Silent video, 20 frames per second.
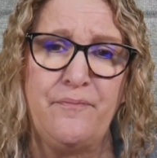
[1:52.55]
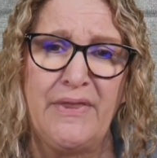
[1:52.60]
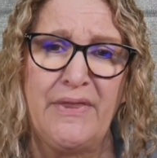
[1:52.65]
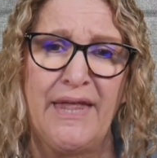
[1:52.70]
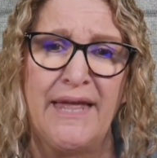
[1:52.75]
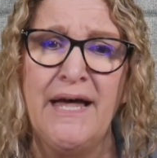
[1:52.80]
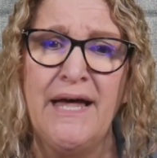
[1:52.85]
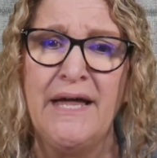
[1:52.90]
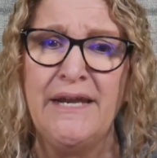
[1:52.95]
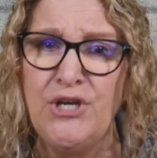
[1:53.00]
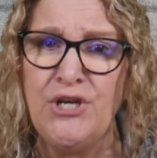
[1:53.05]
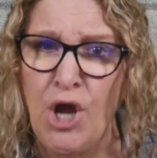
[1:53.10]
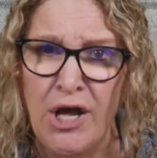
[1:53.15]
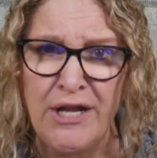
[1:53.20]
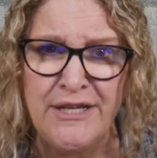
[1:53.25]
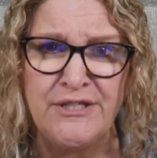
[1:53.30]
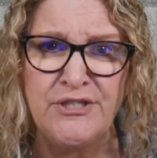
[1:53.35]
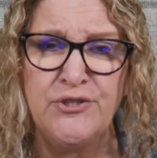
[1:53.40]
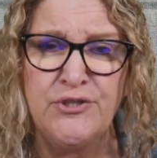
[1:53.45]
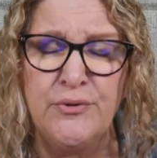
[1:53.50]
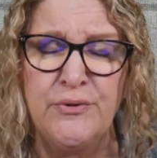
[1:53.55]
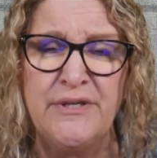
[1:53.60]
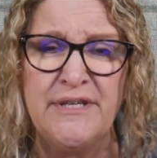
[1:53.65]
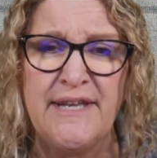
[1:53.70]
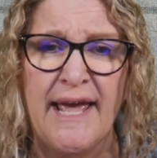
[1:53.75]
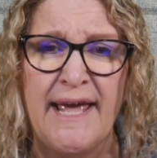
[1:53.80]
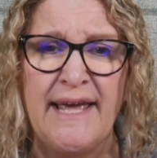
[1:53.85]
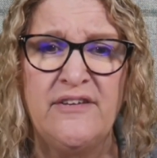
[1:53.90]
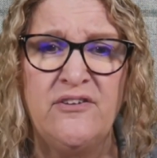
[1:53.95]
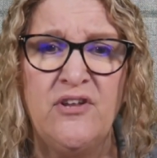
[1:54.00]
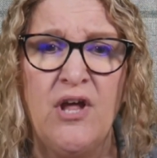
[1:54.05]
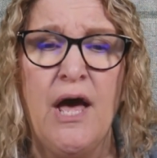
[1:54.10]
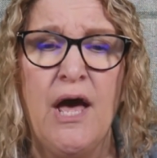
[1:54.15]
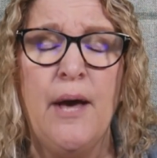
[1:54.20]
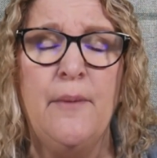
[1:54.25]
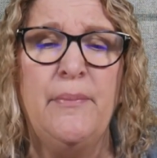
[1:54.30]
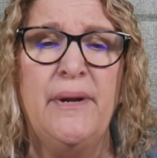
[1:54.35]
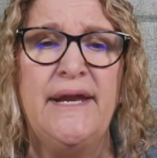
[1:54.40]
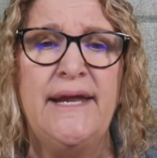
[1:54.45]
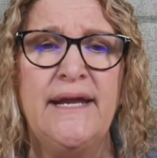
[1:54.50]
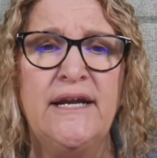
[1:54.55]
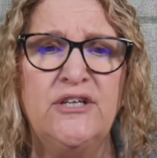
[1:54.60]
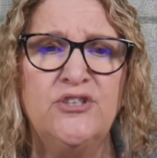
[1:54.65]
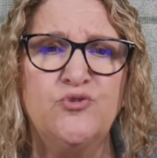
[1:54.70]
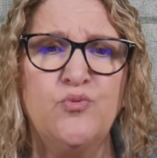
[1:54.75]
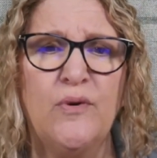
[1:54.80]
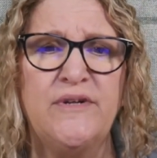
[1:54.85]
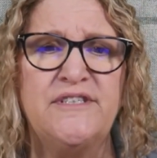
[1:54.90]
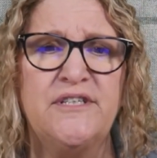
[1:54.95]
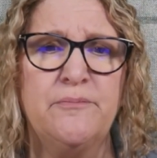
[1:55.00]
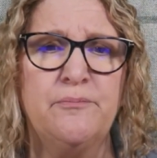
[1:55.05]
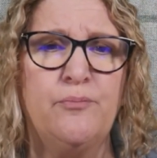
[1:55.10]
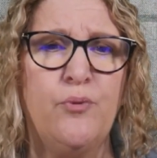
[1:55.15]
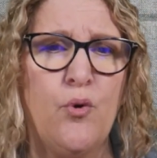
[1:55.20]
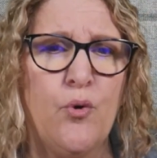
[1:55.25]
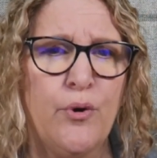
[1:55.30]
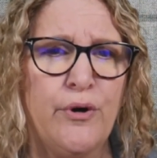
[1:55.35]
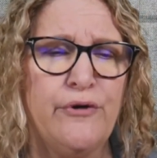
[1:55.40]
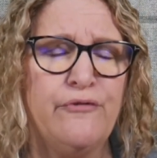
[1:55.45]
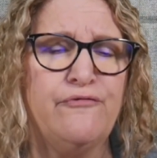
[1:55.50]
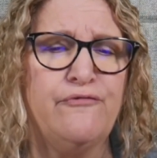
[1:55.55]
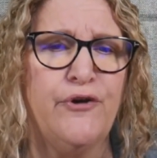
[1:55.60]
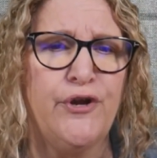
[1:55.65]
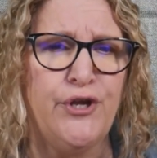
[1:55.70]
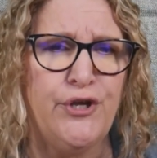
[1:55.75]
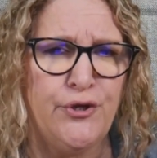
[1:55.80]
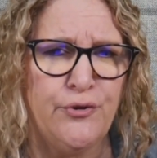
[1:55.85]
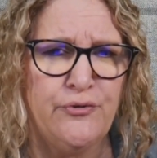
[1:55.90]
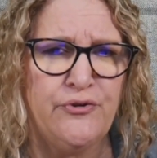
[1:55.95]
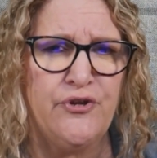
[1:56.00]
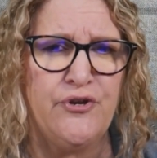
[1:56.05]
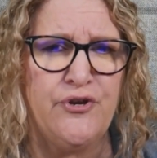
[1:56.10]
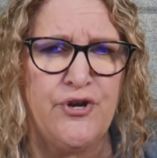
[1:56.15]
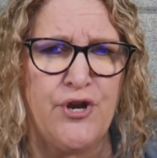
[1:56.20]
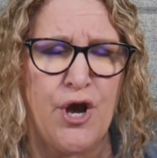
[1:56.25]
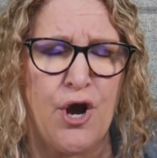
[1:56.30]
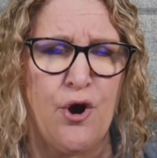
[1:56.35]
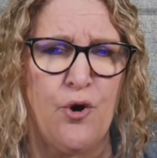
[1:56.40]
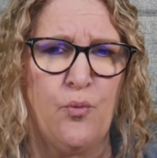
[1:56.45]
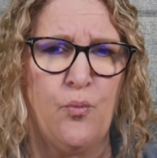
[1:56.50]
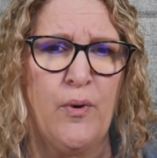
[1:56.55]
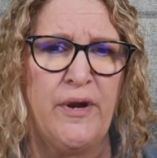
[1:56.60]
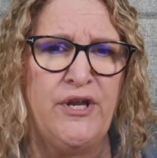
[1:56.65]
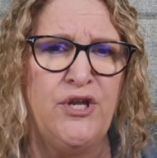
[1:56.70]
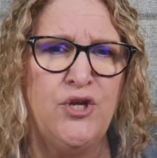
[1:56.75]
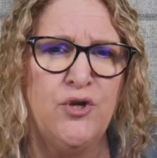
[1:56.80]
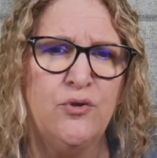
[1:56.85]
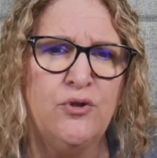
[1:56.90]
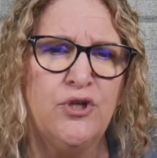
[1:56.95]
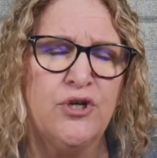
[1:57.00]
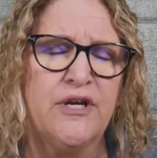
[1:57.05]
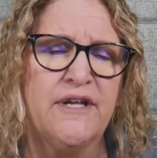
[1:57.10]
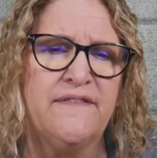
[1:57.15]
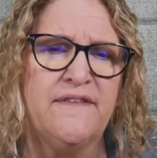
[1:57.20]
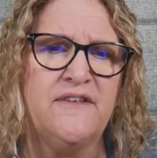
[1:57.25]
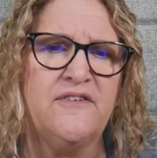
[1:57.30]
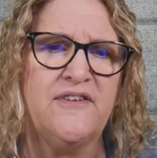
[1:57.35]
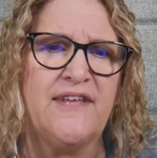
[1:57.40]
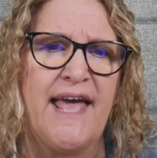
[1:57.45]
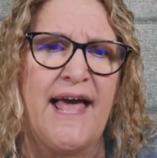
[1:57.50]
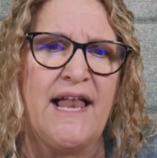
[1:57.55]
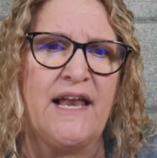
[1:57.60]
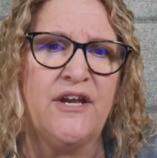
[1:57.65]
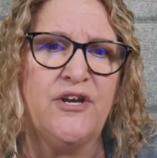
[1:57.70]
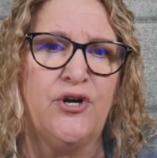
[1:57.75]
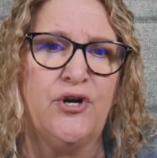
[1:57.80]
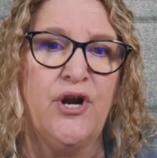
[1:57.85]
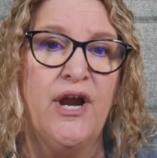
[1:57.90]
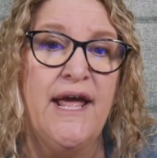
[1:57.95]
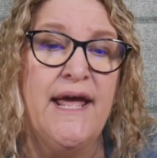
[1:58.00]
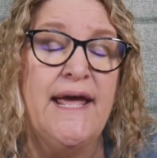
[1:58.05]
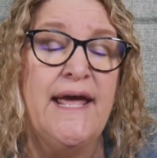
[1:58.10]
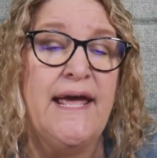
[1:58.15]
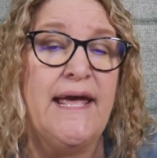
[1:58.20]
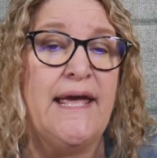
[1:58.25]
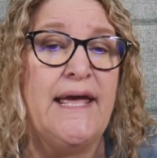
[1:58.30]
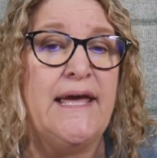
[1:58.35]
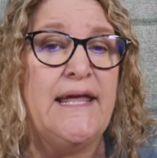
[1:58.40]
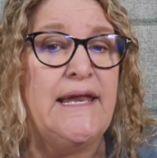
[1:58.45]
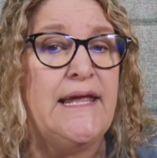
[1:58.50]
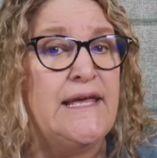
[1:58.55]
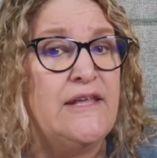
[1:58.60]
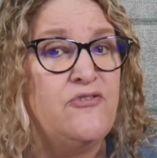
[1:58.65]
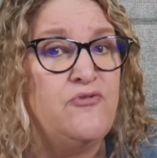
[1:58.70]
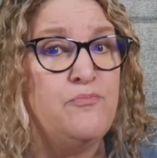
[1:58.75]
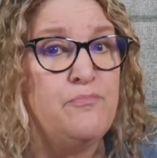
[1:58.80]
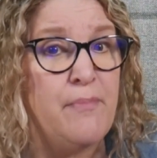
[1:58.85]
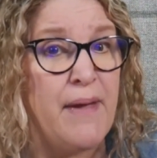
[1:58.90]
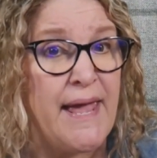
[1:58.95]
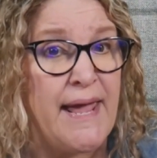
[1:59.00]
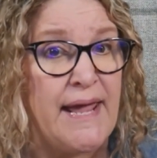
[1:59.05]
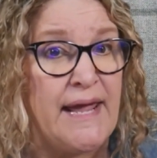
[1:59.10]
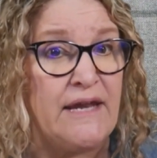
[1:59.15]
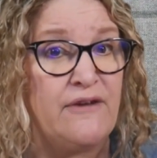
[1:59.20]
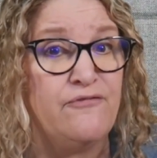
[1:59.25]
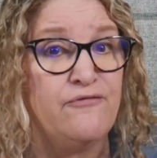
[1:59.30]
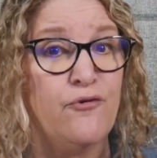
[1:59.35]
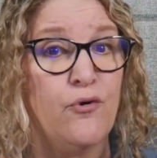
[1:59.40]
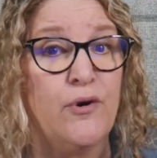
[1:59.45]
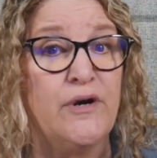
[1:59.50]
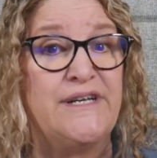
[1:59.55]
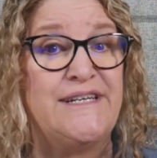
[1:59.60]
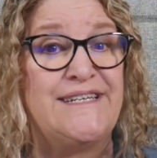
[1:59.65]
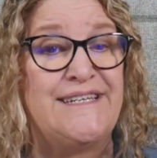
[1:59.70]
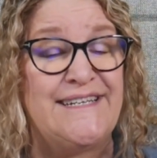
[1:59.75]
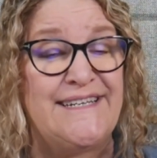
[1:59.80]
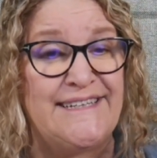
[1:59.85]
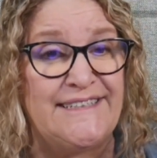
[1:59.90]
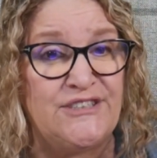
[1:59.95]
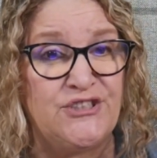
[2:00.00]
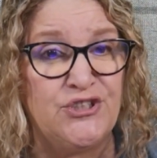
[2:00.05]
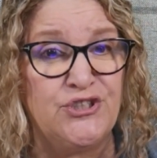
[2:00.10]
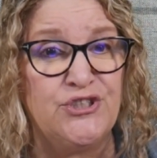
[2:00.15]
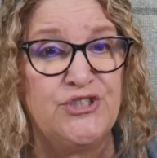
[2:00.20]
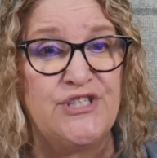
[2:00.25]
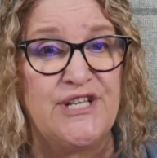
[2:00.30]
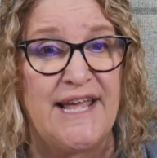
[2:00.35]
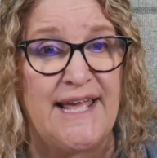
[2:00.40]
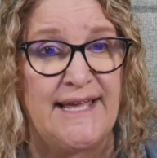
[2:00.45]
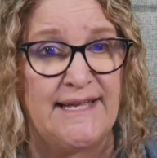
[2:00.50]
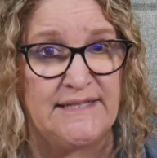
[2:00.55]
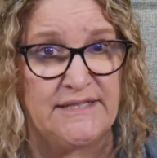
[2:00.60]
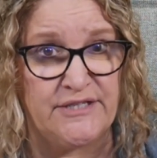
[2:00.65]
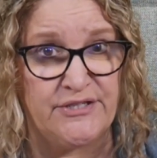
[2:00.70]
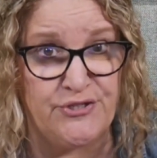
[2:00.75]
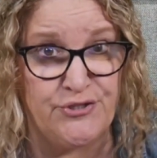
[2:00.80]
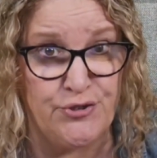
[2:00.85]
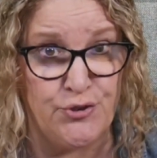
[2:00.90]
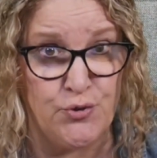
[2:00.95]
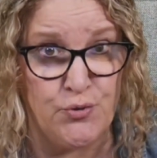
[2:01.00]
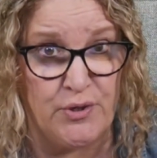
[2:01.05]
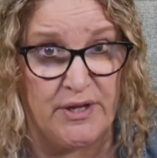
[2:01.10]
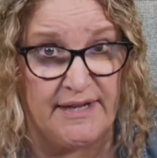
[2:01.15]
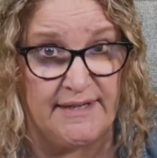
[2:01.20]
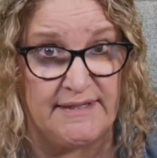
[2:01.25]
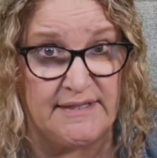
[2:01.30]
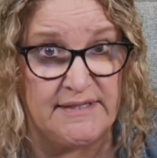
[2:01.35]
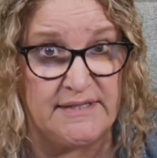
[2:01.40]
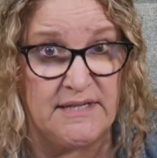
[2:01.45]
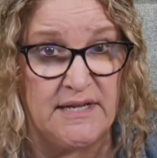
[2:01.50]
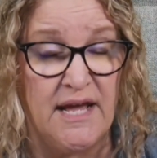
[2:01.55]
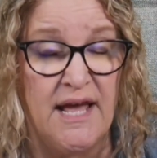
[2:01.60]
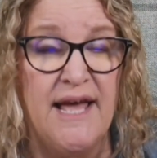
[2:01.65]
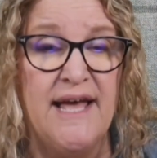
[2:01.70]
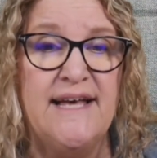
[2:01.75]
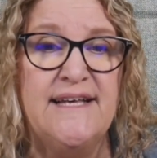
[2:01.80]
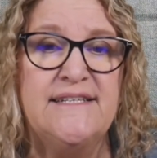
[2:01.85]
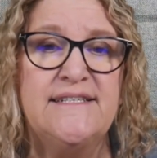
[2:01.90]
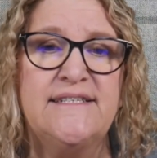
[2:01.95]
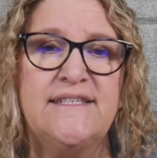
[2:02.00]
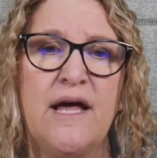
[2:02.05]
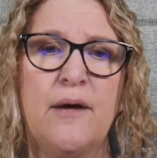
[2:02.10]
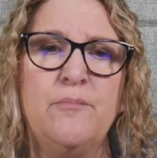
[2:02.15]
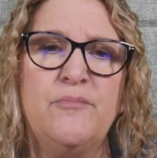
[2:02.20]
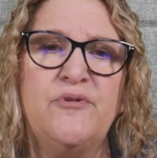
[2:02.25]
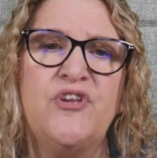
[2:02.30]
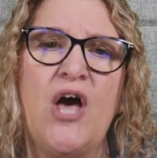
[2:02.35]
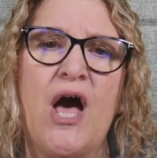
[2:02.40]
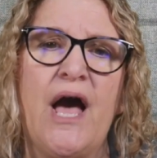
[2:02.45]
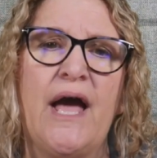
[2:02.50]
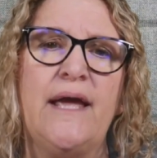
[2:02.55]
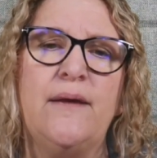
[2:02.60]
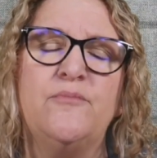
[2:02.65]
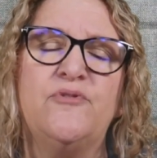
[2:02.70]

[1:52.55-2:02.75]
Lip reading: non-student days, but here's what's important for you to know. When you look at this calendar, it is made for teachers and students. Sometimes